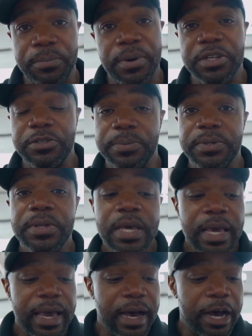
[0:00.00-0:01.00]

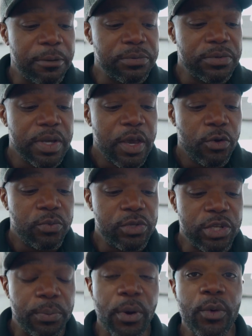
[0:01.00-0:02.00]
to
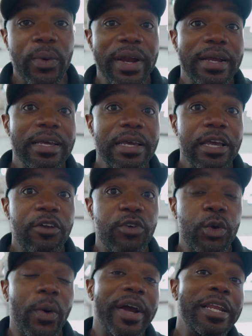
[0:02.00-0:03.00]
the point where it
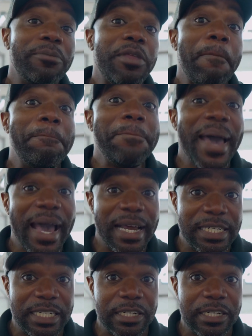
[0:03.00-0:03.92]
required him to